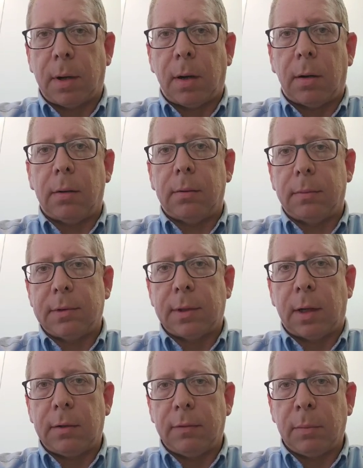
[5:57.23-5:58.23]
our
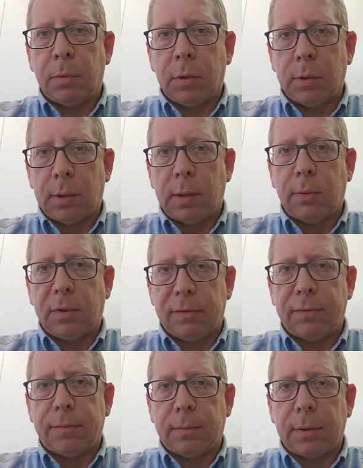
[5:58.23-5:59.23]
side of the border, and
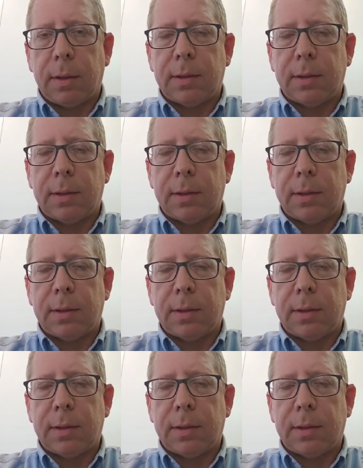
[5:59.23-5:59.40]
we've